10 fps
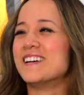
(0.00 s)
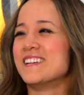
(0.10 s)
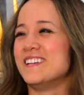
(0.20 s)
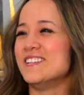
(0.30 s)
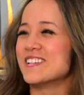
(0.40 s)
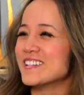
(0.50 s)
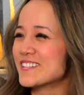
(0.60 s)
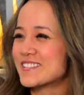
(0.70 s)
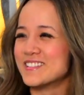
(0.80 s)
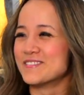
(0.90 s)

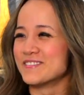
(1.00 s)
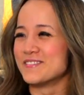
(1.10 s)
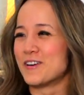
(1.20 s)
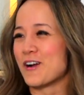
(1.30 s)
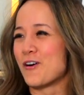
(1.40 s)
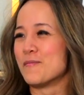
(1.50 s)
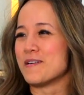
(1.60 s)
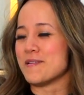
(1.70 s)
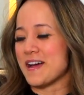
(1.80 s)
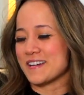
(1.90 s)
you can wear all
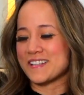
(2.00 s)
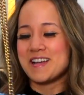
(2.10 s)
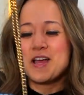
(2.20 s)
my bags.